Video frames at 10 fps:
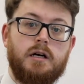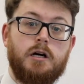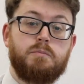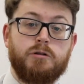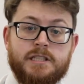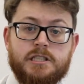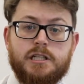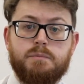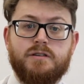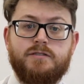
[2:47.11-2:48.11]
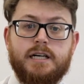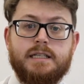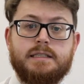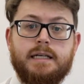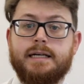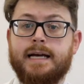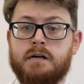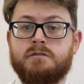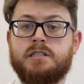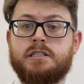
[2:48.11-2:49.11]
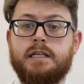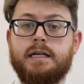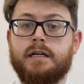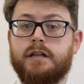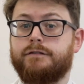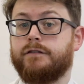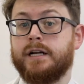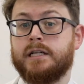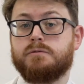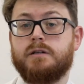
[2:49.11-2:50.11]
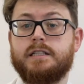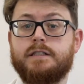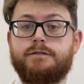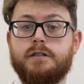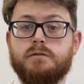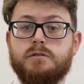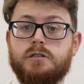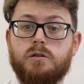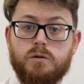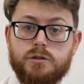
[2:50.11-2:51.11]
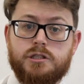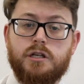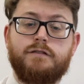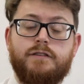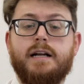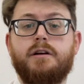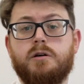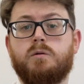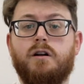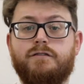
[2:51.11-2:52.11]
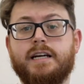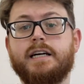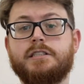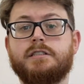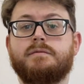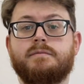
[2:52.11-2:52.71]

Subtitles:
Apprenticeship providers in accountancy and other finance-related fields also value the qualification.